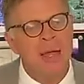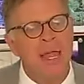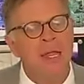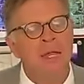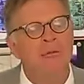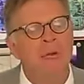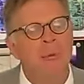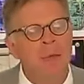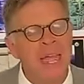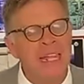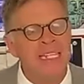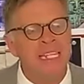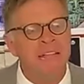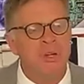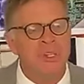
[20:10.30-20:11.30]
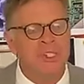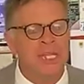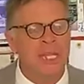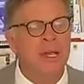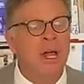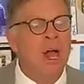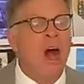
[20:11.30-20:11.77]
not by repenting of
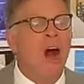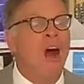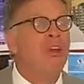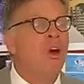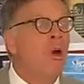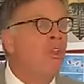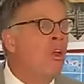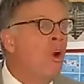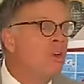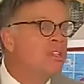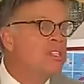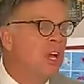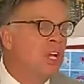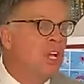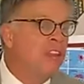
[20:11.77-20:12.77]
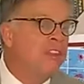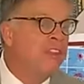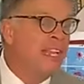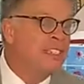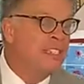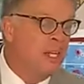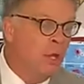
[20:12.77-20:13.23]
your sin, although those are
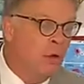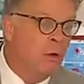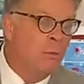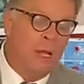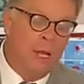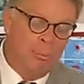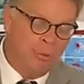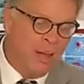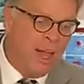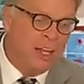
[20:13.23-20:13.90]
good things to do and will